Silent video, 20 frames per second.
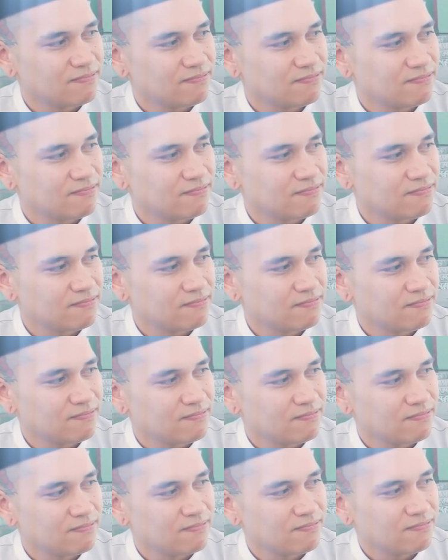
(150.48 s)

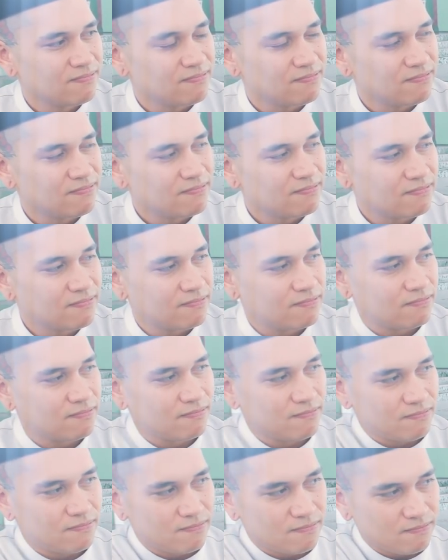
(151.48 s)

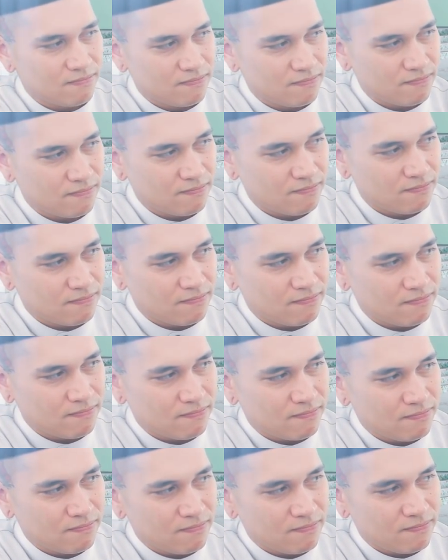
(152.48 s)

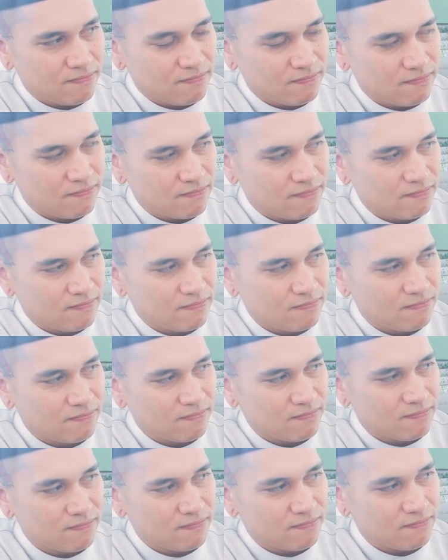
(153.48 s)

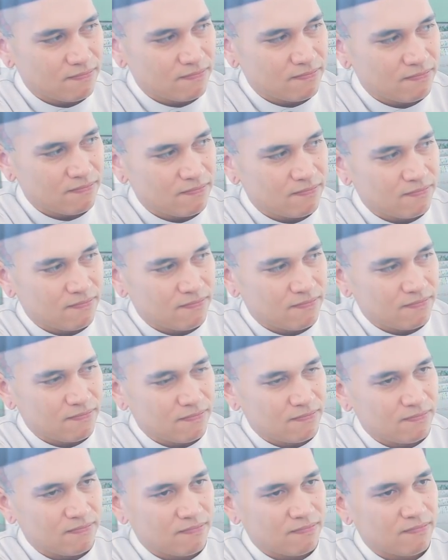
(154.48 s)

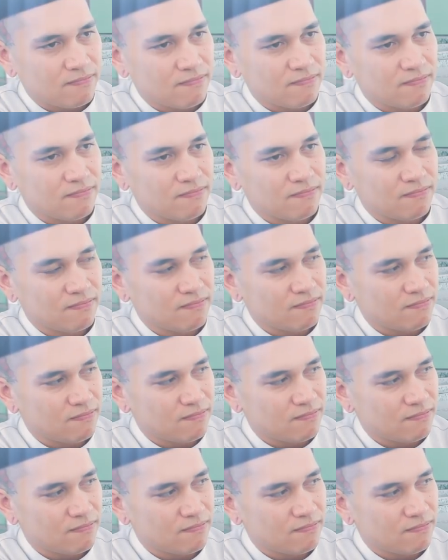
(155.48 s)
No words are spoken by the person on screen.